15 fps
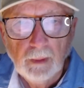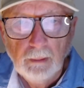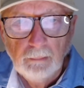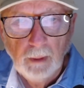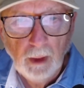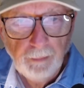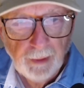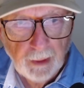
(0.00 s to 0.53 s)

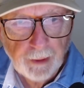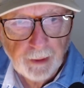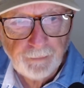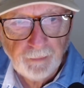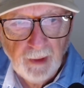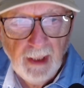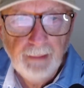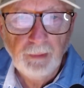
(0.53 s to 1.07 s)
Well, because
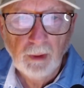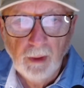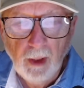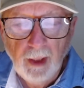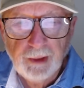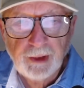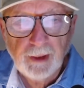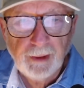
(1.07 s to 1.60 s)
of cable
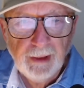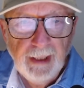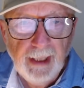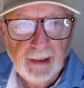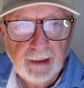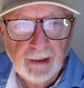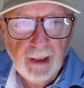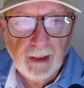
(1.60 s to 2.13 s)
loss at the
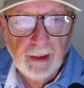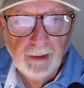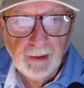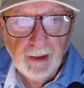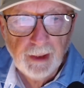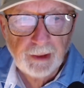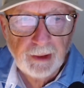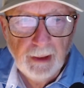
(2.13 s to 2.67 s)
antenna,
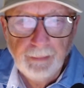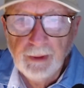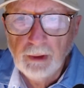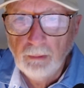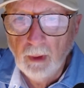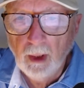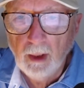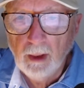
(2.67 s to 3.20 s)
the
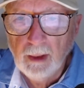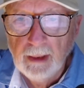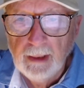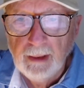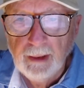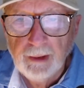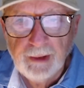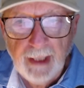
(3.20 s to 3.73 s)
SWR
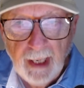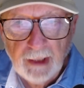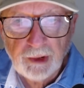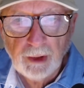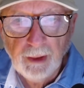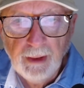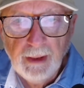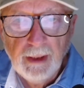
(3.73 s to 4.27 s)
is
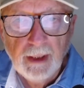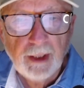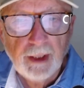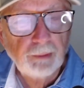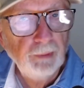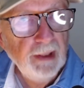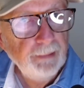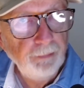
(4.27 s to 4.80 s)
actually
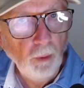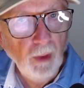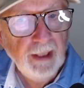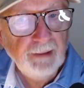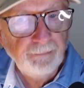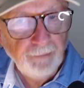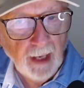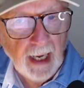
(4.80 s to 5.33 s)

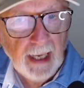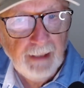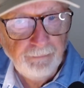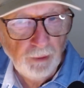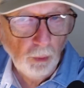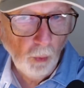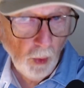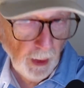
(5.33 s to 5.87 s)

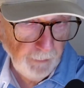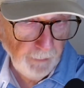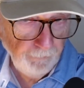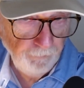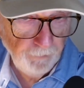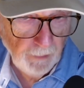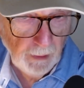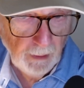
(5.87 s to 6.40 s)
3.5 to 1.
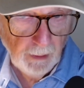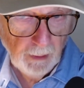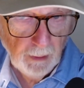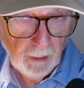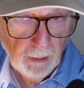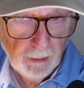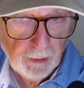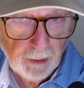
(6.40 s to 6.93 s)

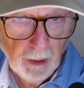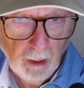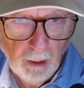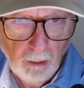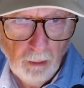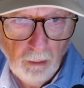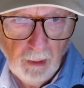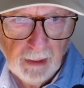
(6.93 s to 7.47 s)

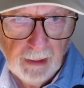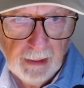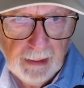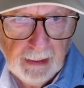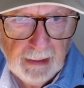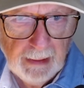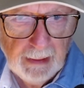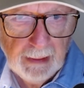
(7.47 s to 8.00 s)
So,
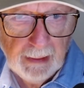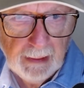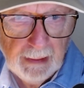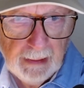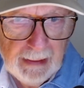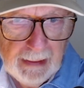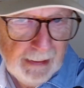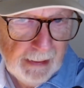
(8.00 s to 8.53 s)

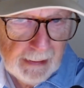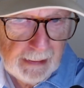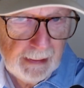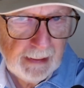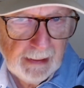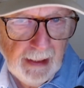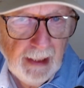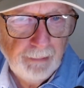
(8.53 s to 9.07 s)
in this
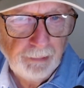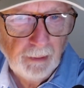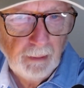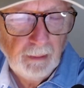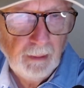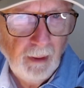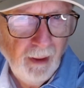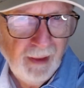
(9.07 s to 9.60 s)

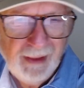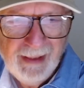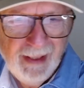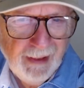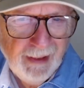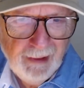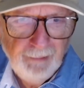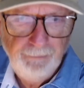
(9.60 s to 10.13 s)
example, hardly
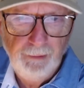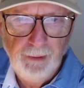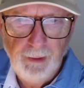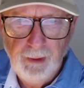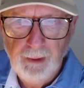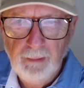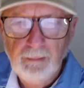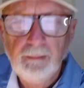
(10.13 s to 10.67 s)
any difference.